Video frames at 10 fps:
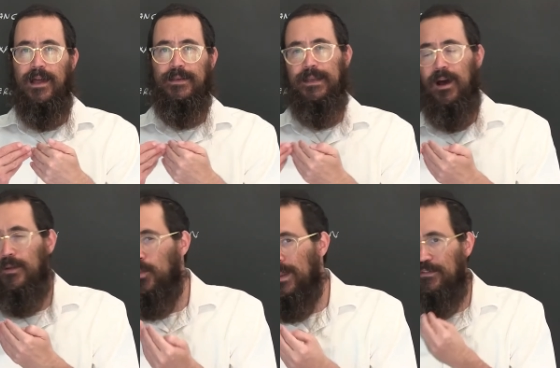on,
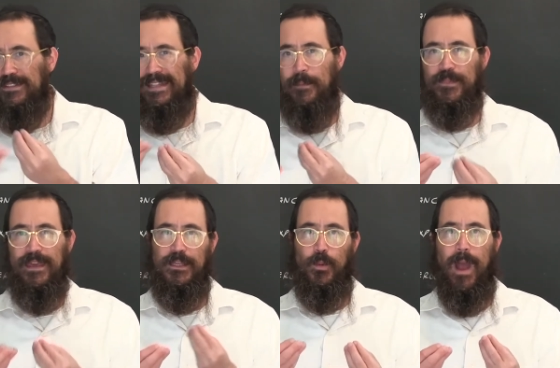on whatever depth
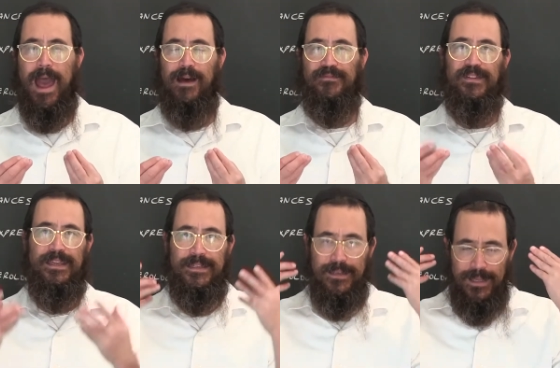that you have
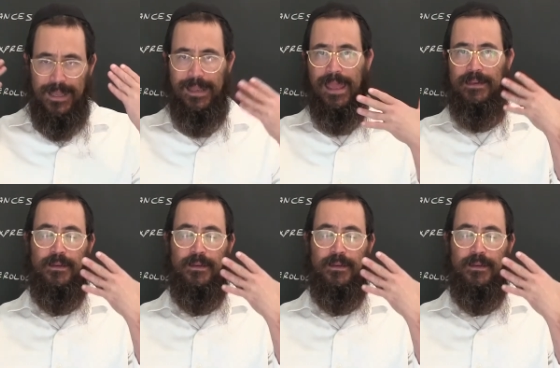in and,